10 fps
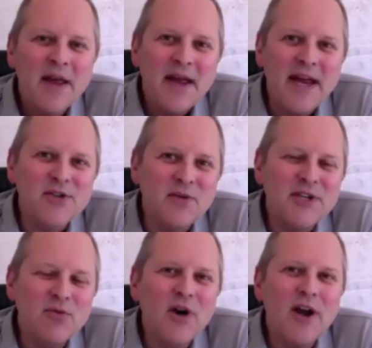It's
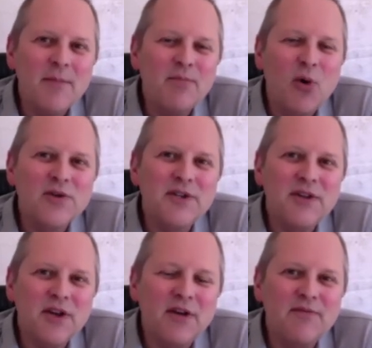obviously really important
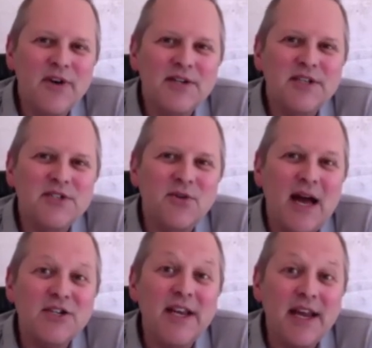that converters are
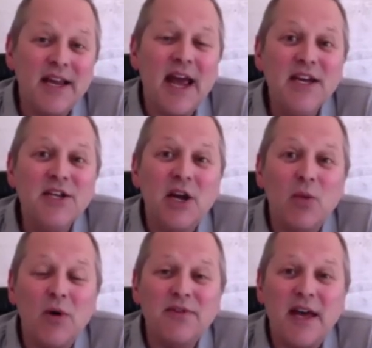actually engaging
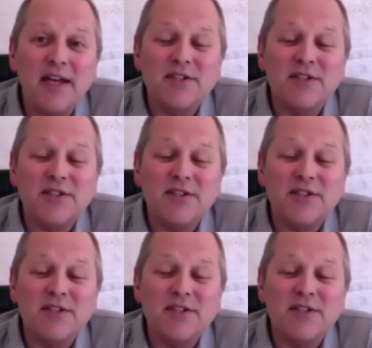with their